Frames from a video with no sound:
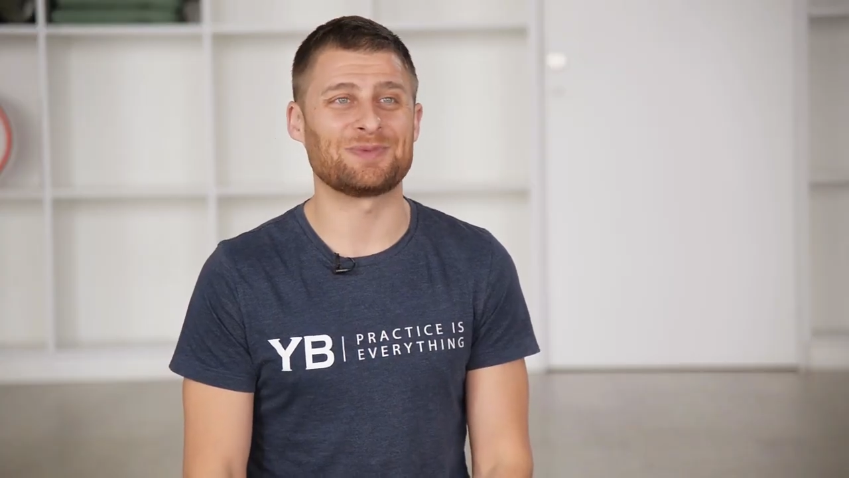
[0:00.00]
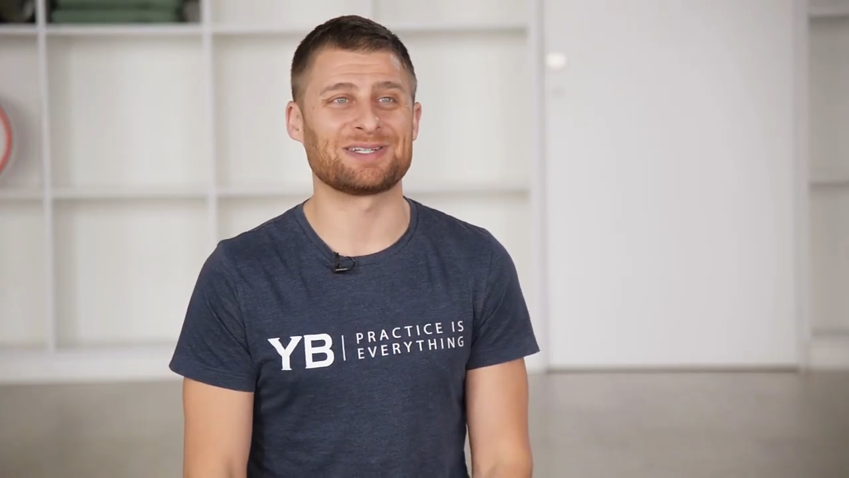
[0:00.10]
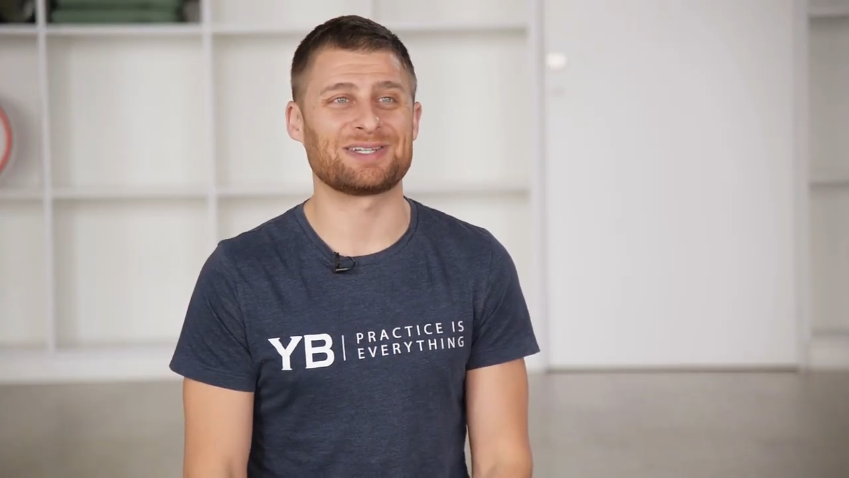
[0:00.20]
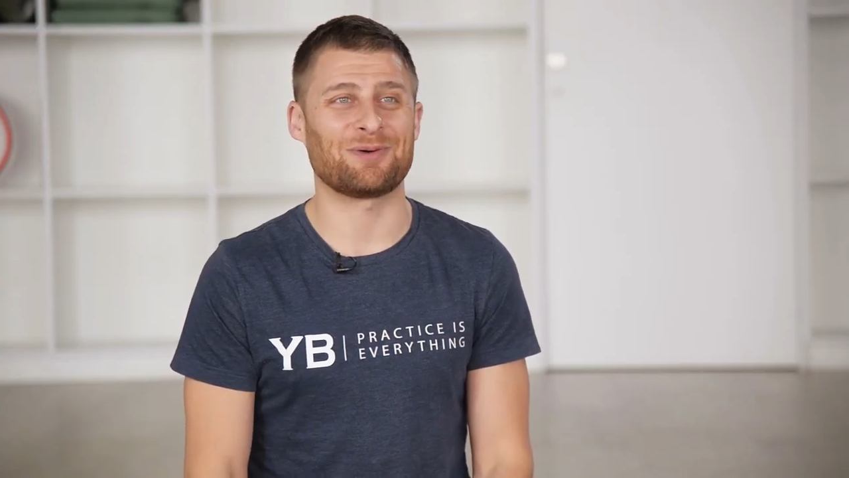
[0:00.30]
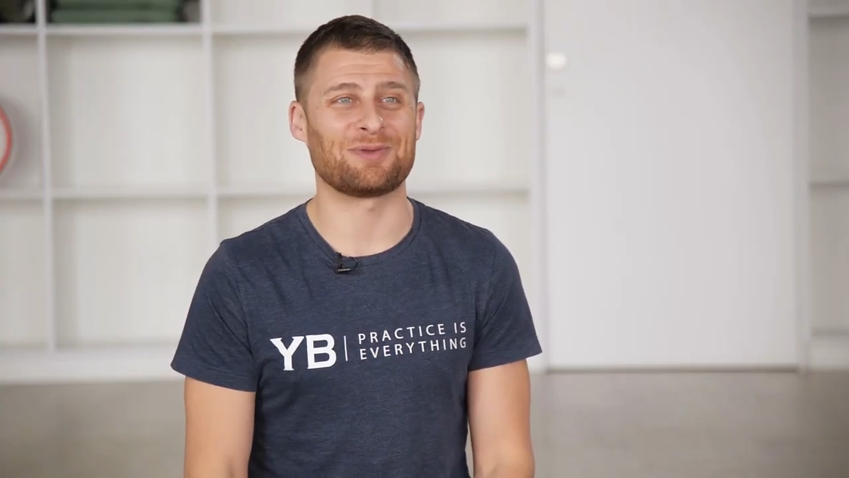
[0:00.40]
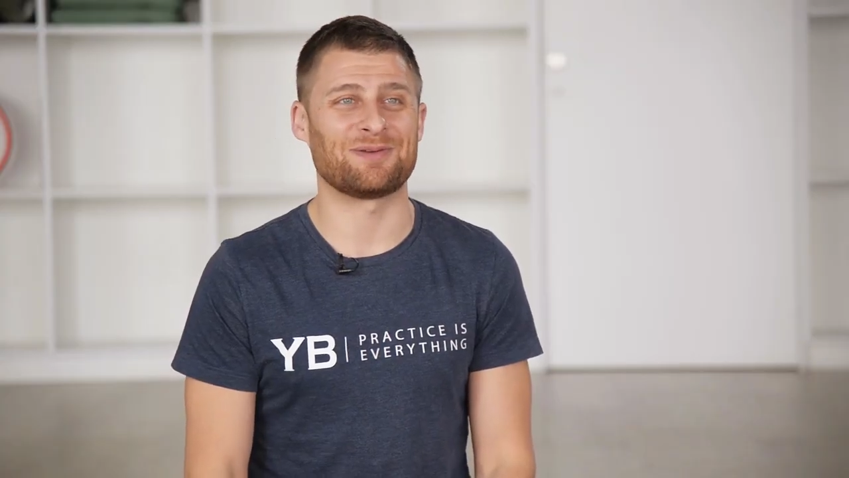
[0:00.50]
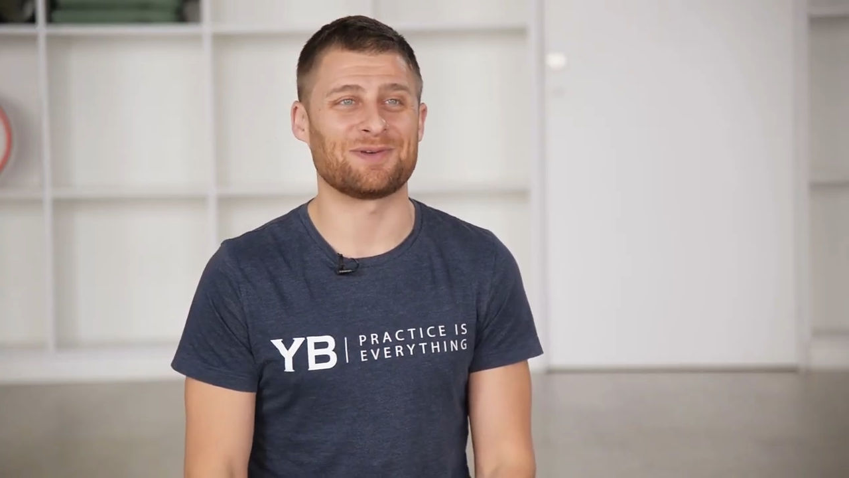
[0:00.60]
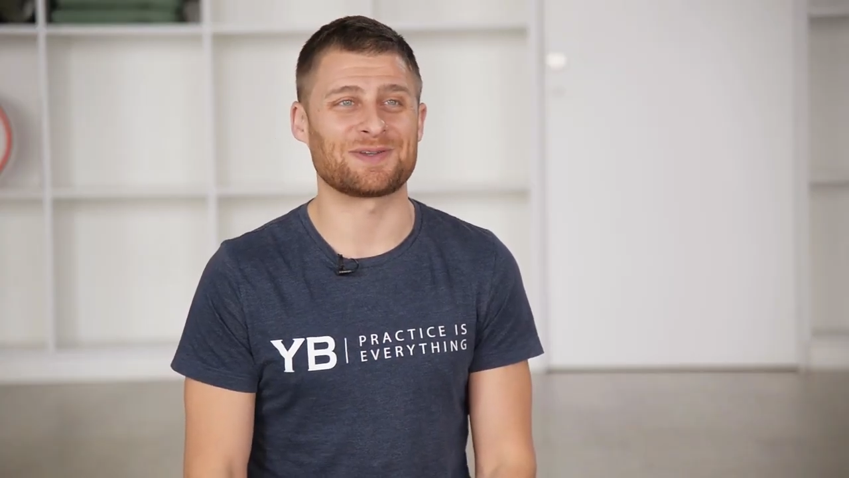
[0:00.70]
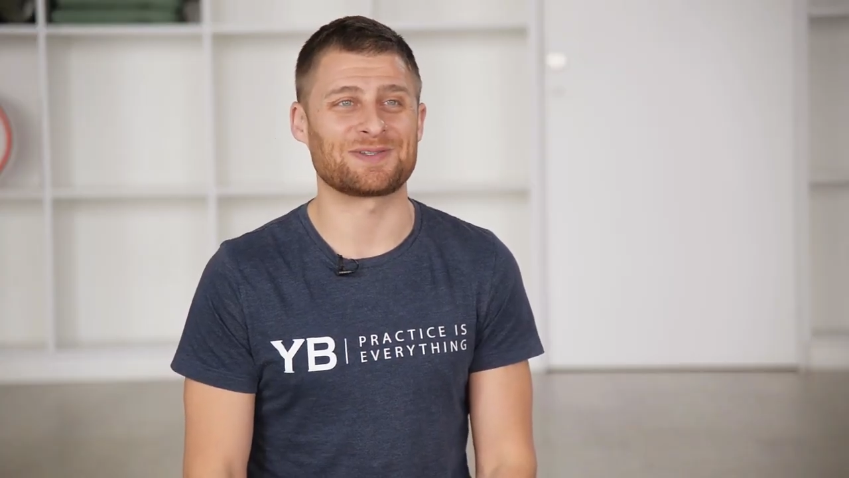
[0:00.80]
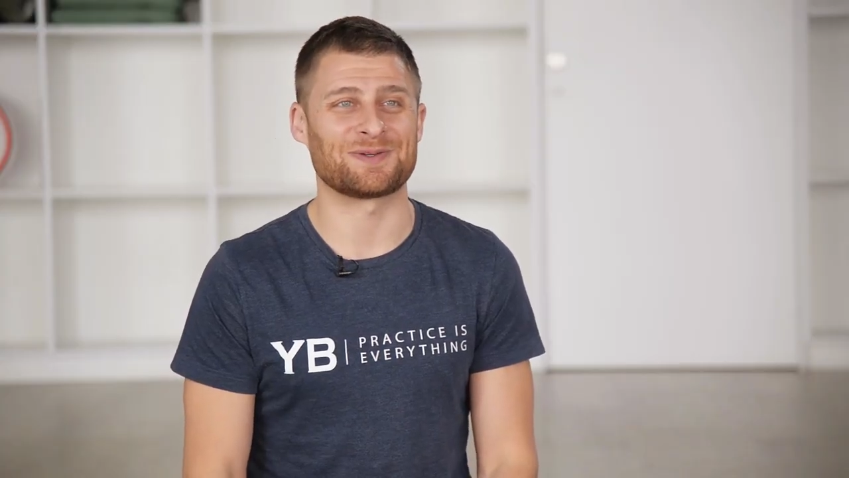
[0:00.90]
to chat with you
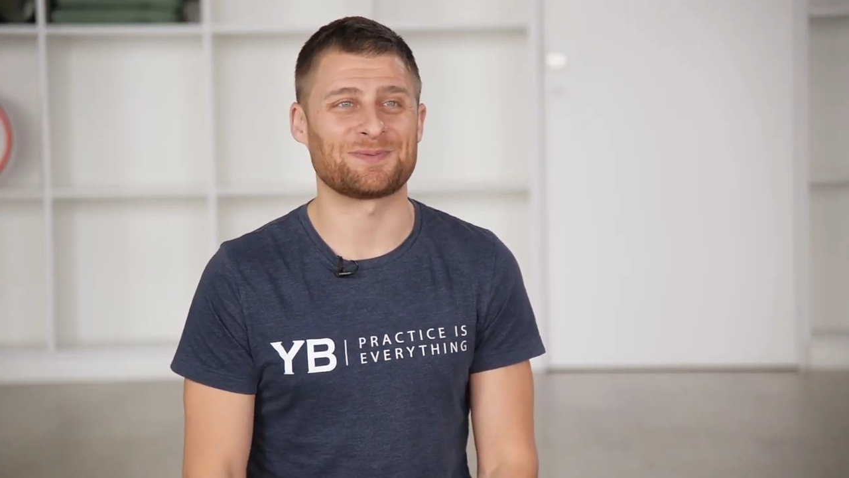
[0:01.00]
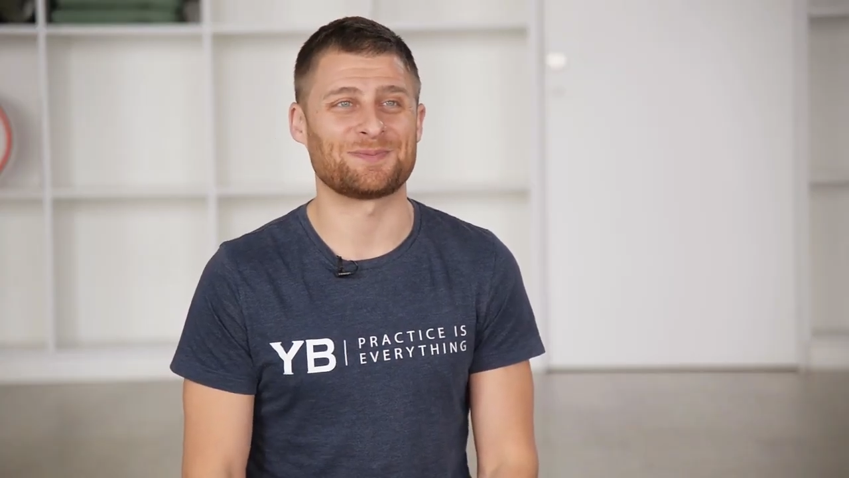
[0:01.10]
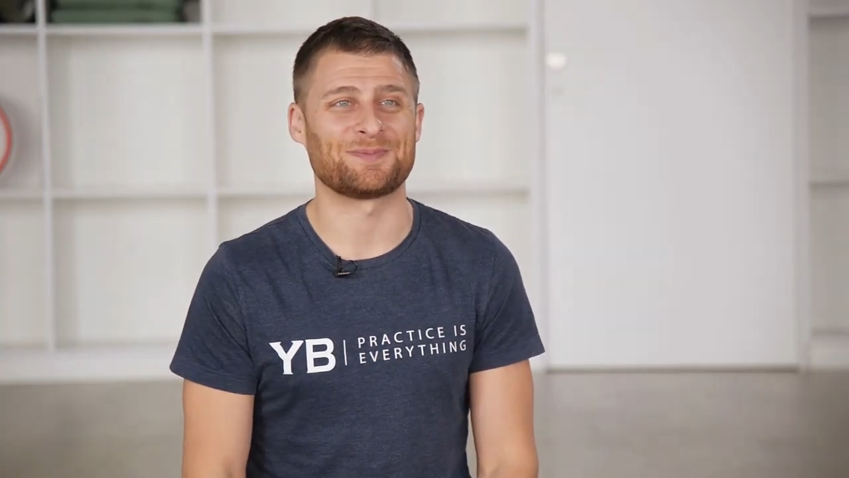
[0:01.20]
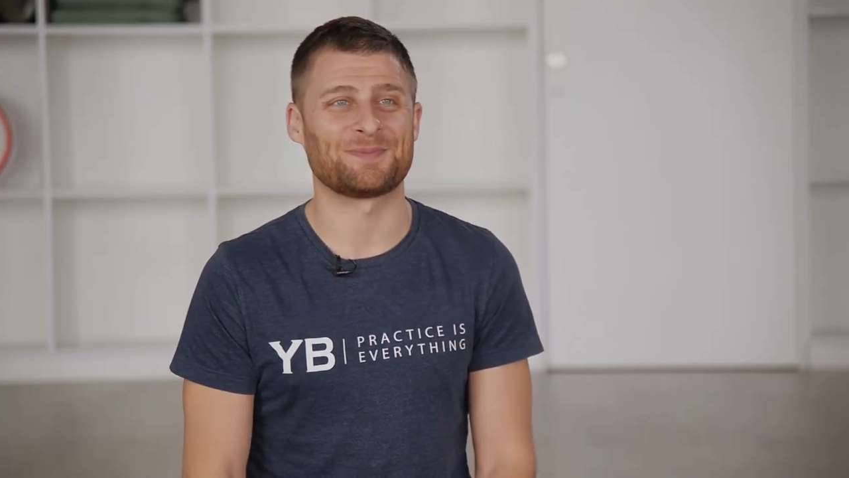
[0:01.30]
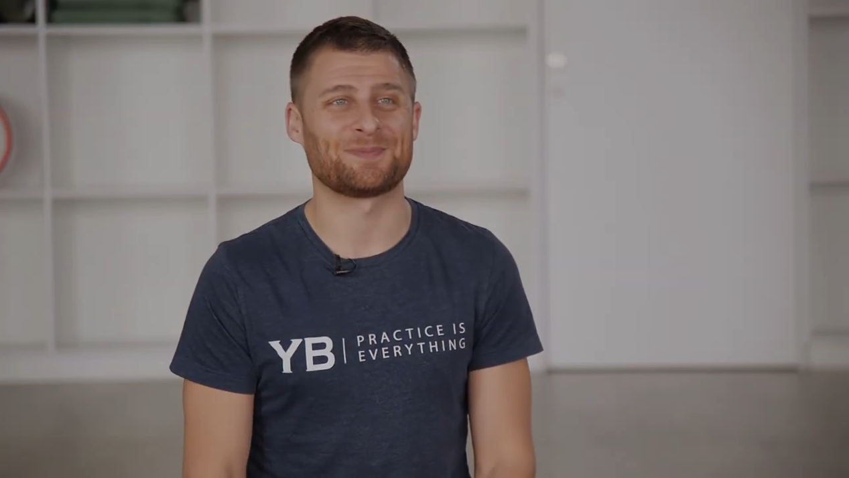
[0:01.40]
very soon.